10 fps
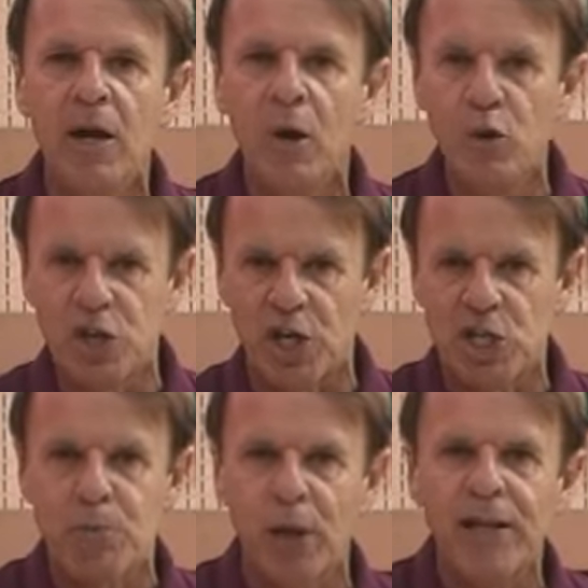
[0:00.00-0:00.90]
who's going to
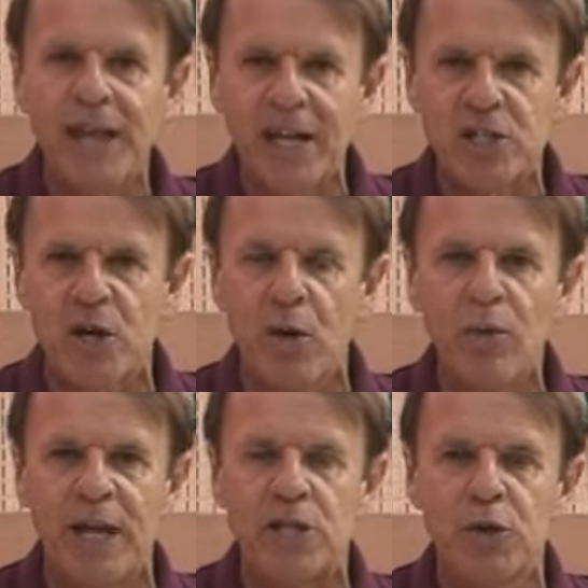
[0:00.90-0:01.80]
split that zone,
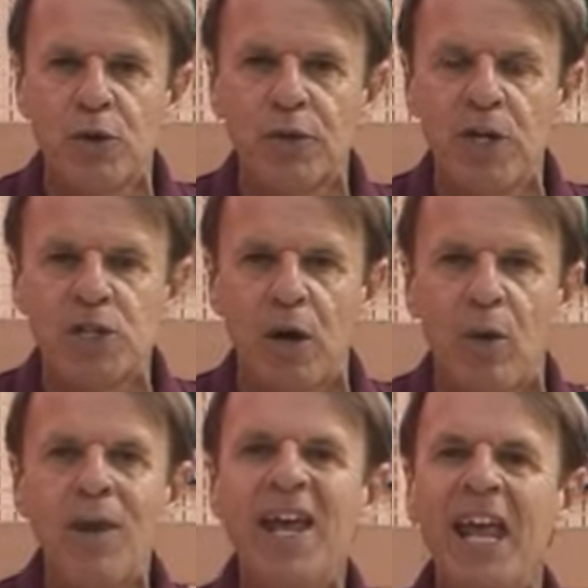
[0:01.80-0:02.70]
that 2-3 zone.